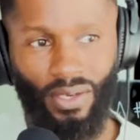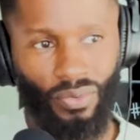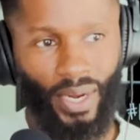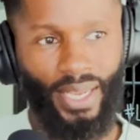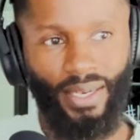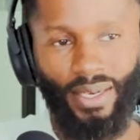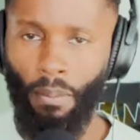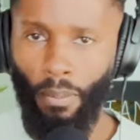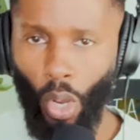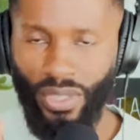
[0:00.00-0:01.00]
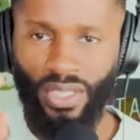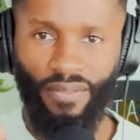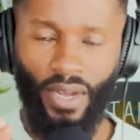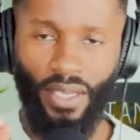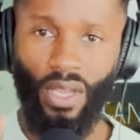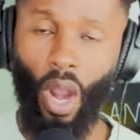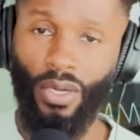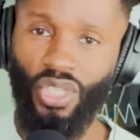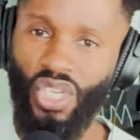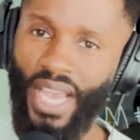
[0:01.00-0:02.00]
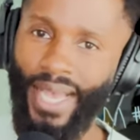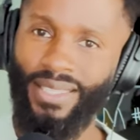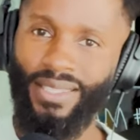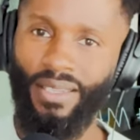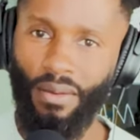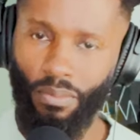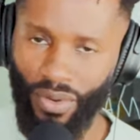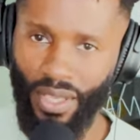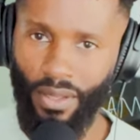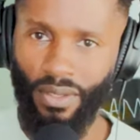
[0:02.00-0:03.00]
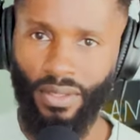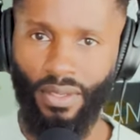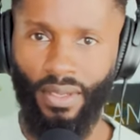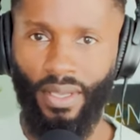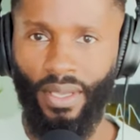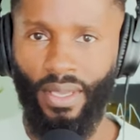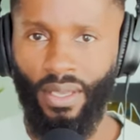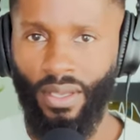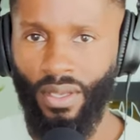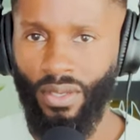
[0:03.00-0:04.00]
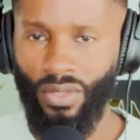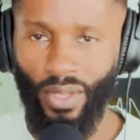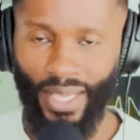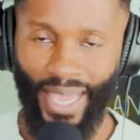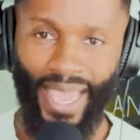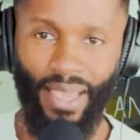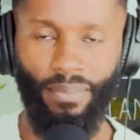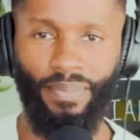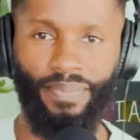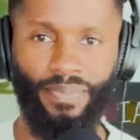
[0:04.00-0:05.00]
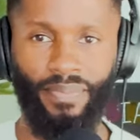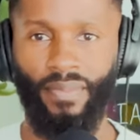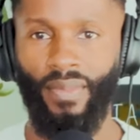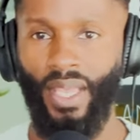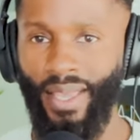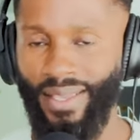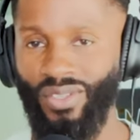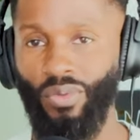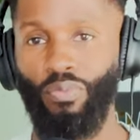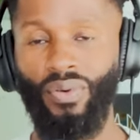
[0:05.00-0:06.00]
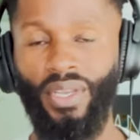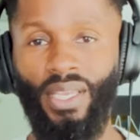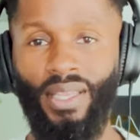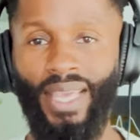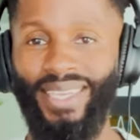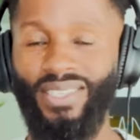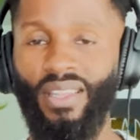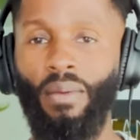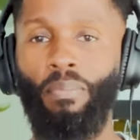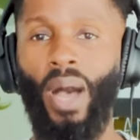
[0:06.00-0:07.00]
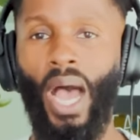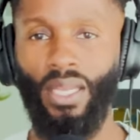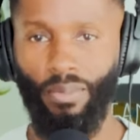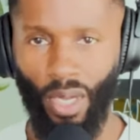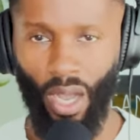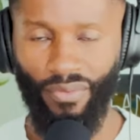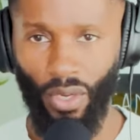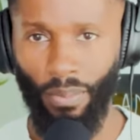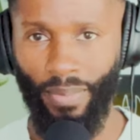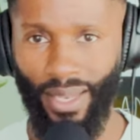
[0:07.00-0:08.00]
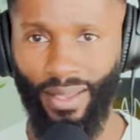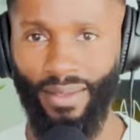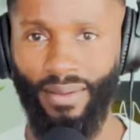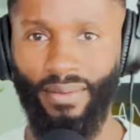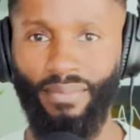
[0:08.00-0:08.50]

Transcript: underrated. Most of us are chest breathers. So the game is to breathe into the bottom of your belly,